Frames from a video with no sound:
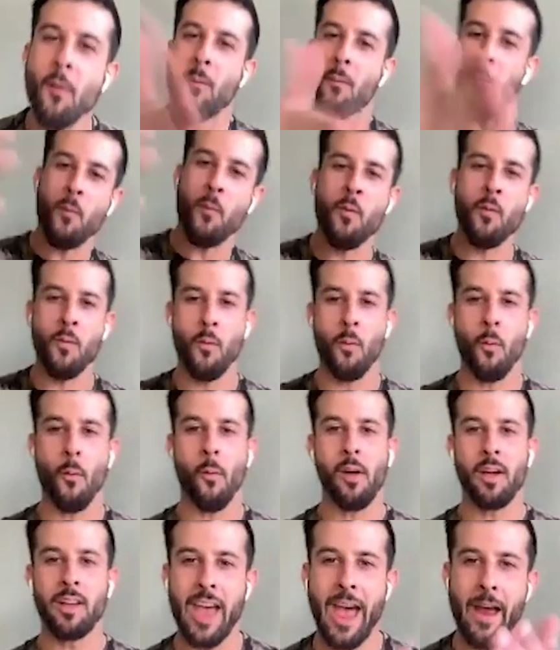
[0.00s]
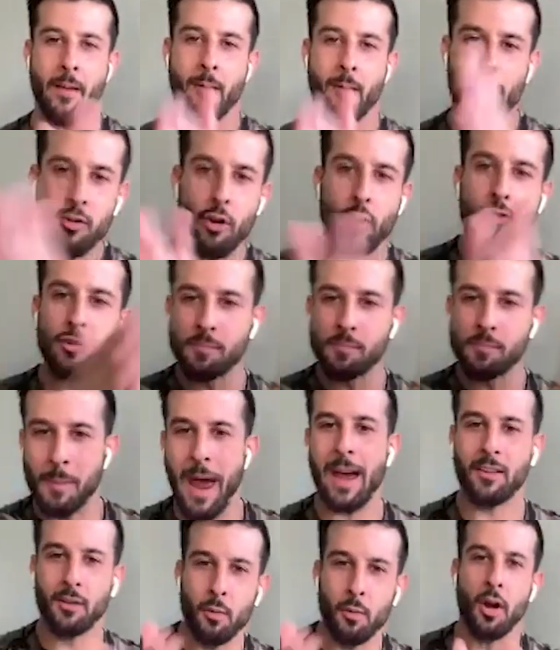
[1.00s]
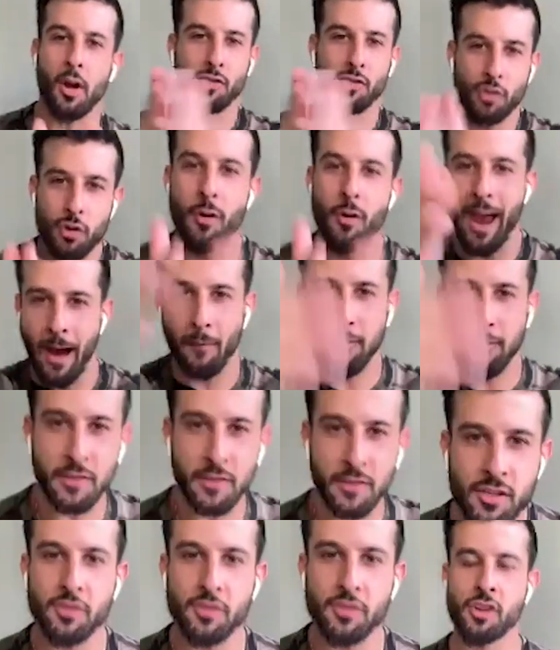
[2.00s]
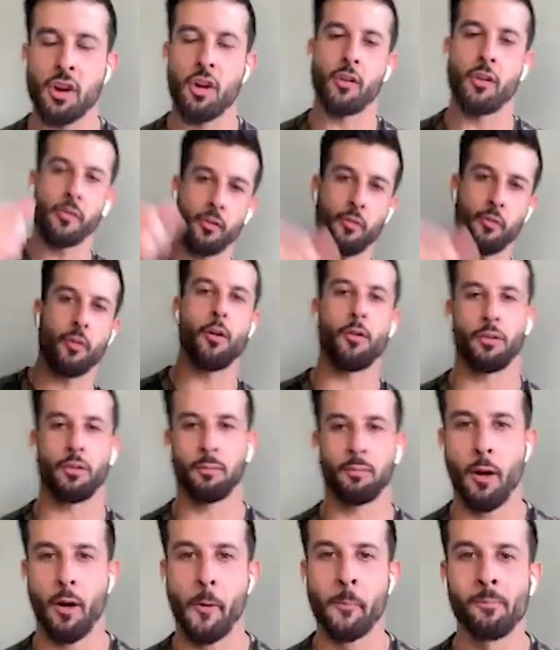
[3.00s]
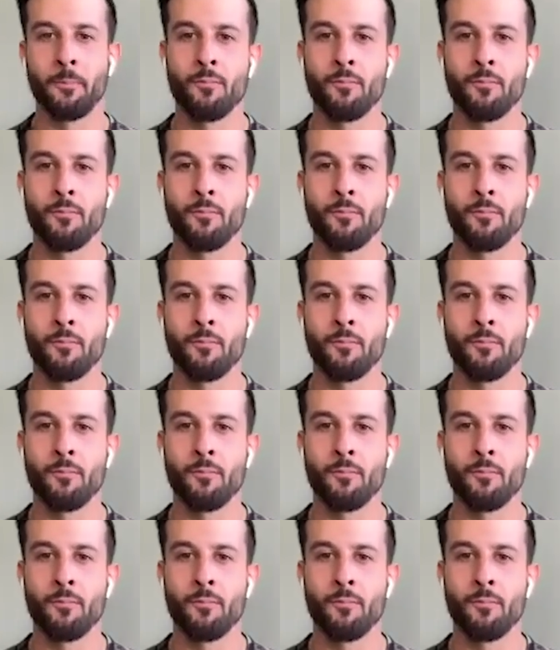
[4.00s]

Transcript: mm, again, goes back to a true alpha's concern growth, bro.